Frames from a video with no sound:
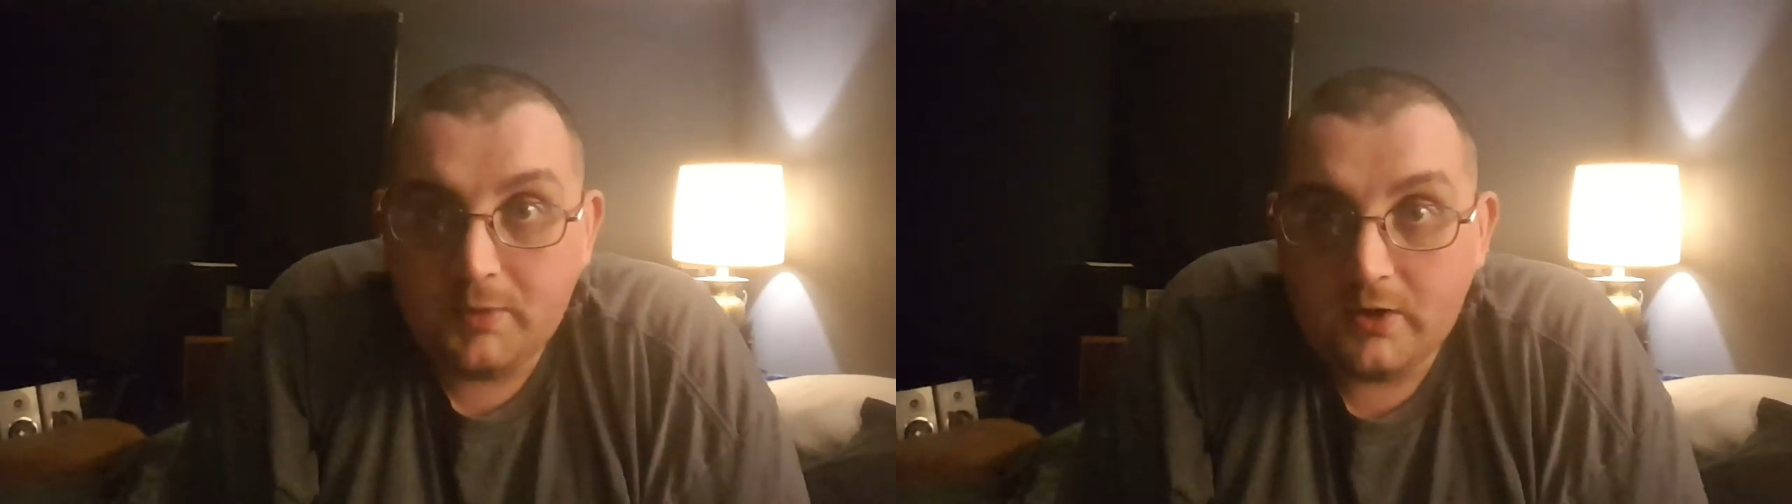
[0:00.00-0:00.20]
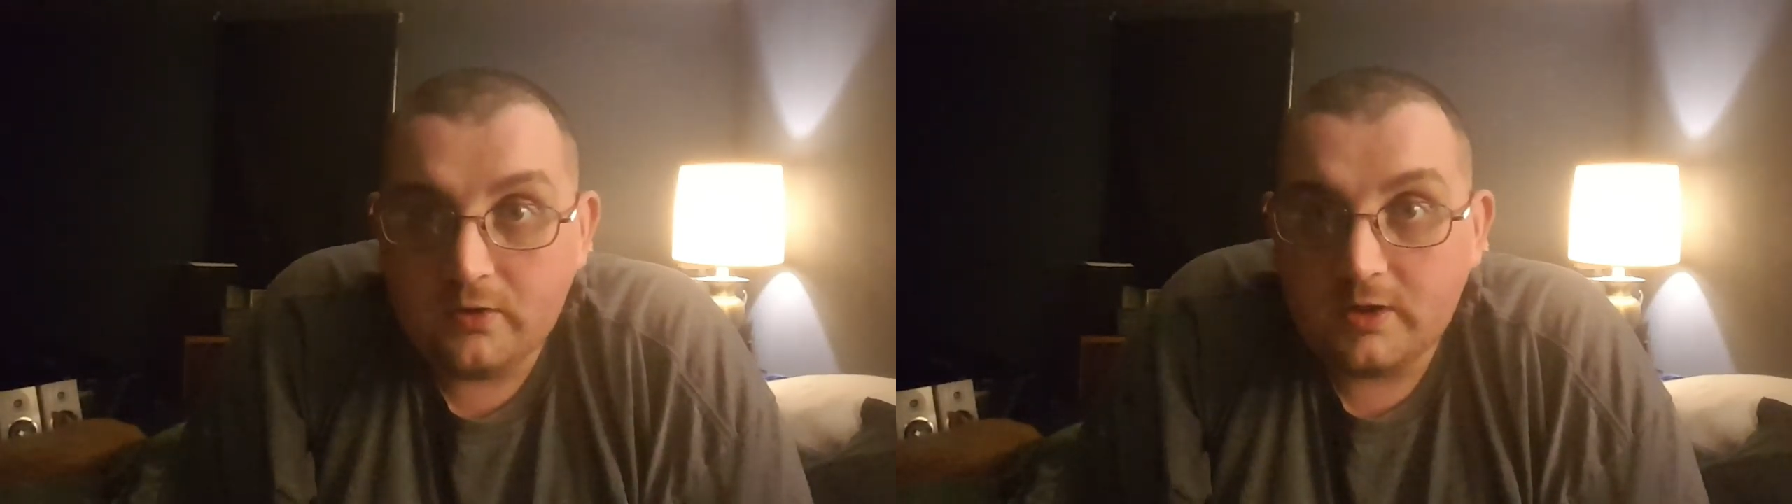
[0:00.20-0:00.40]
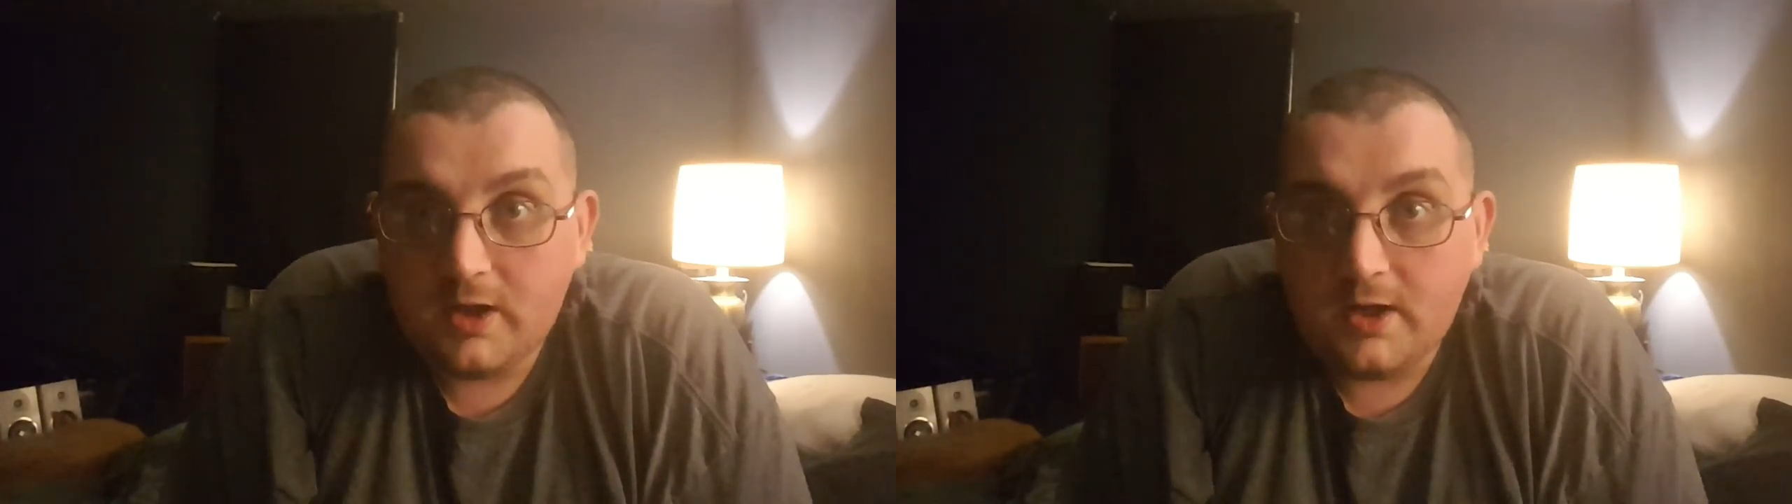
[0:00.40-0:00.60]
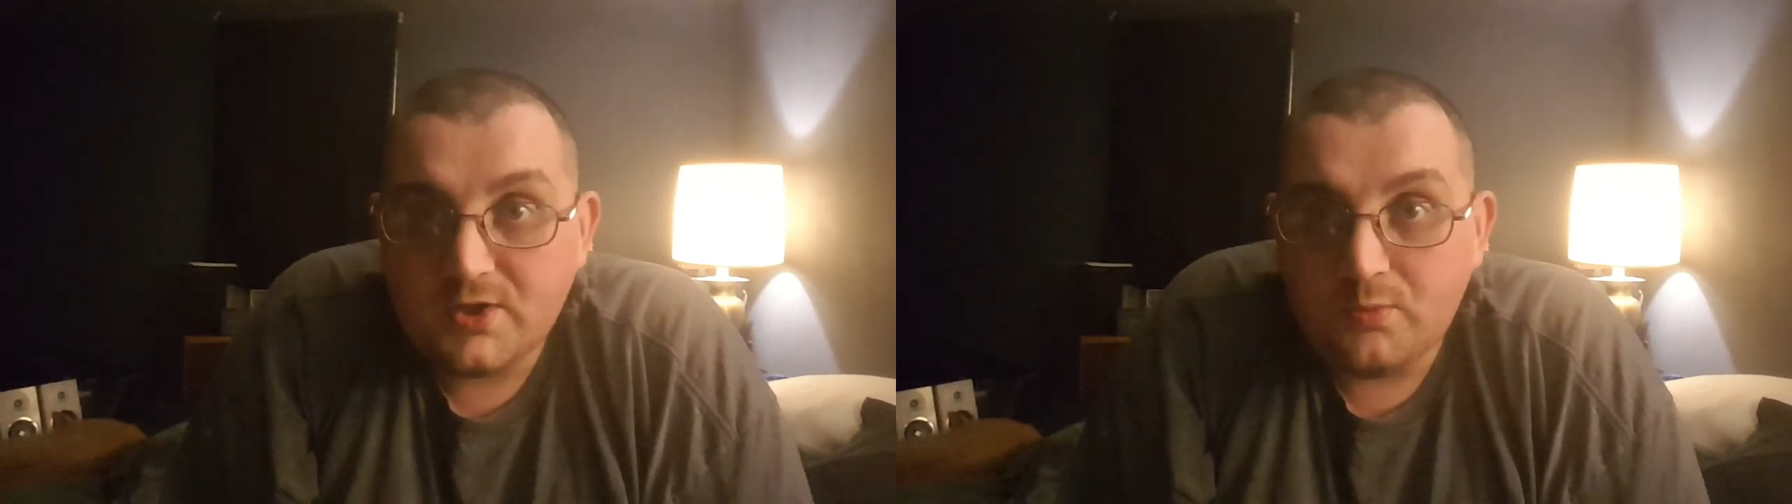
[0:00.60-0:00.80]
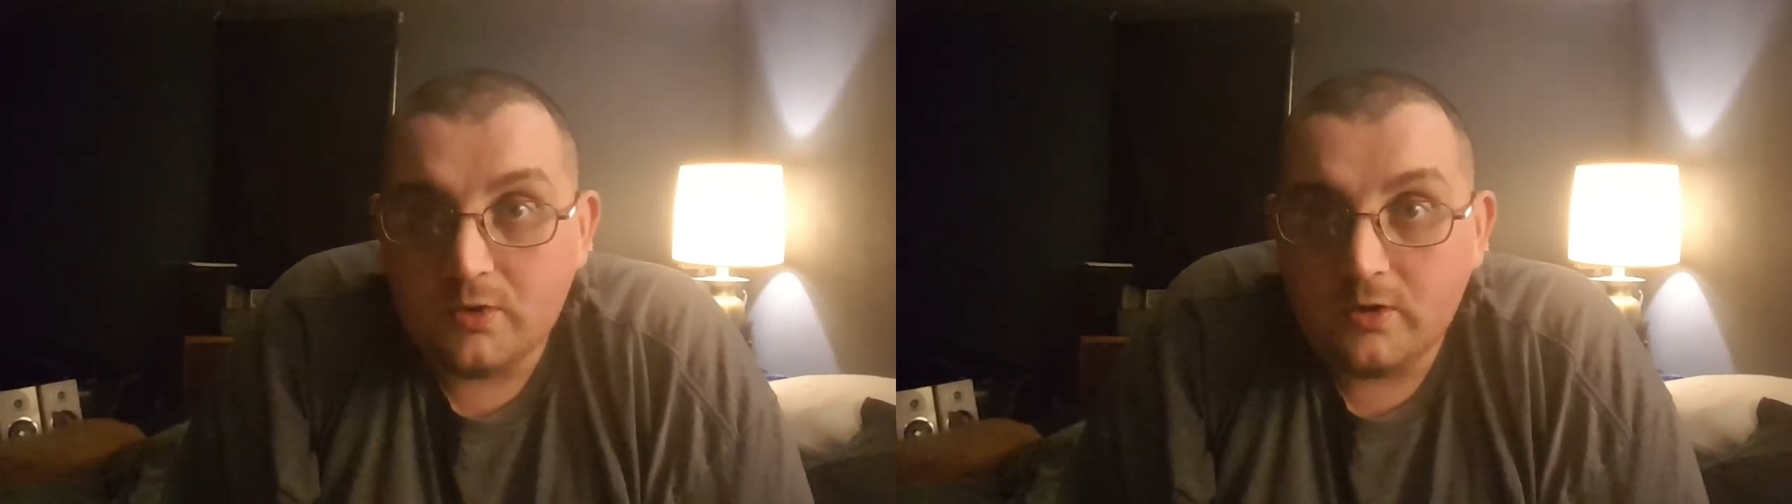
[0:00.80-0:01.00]
better in
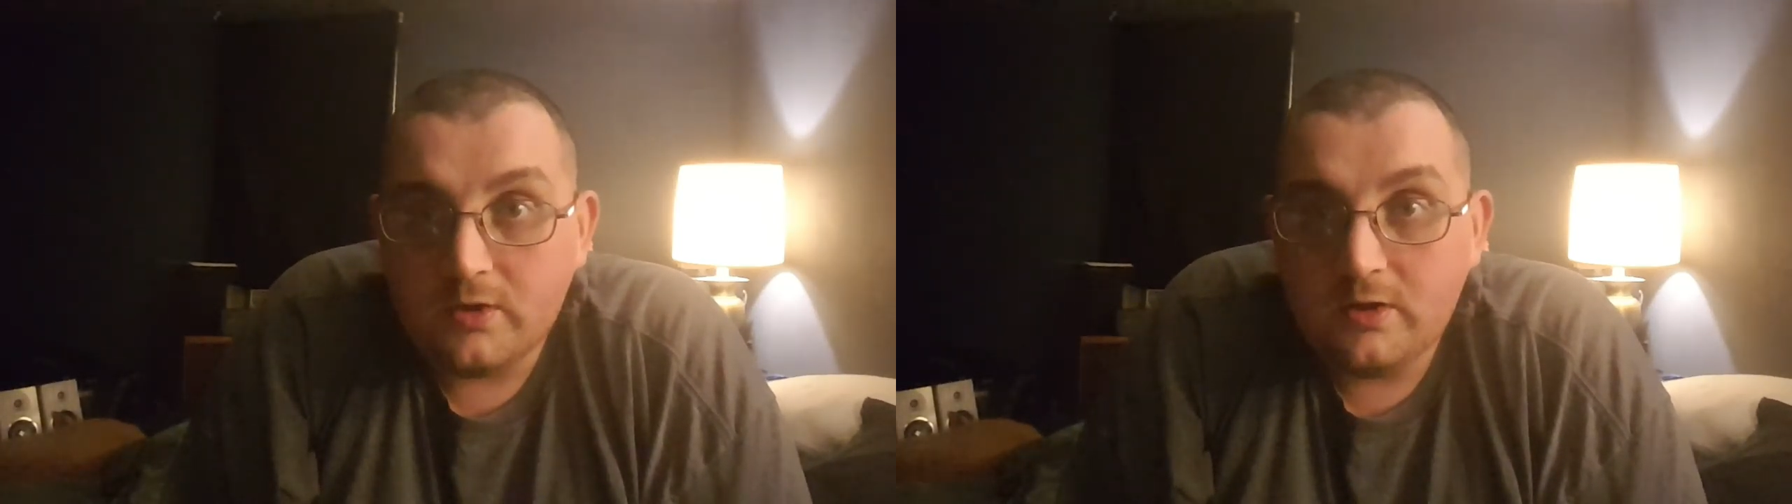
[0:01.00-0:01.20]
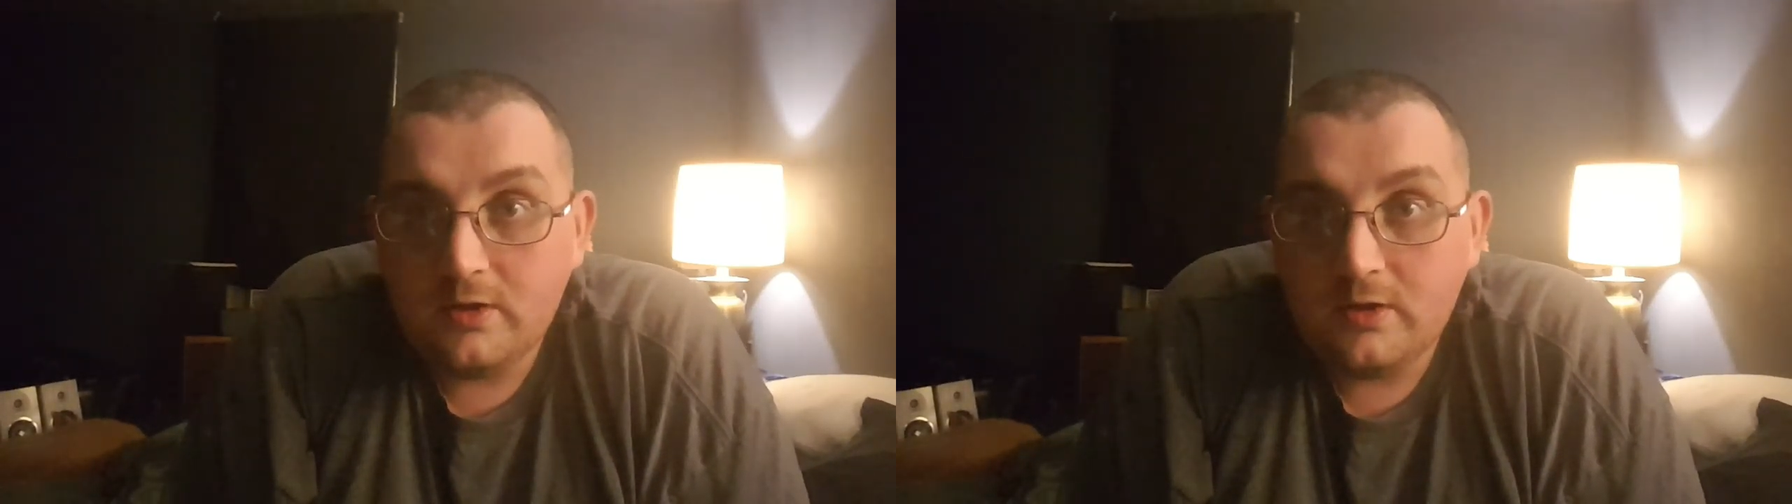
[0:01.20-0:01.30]
God's Word.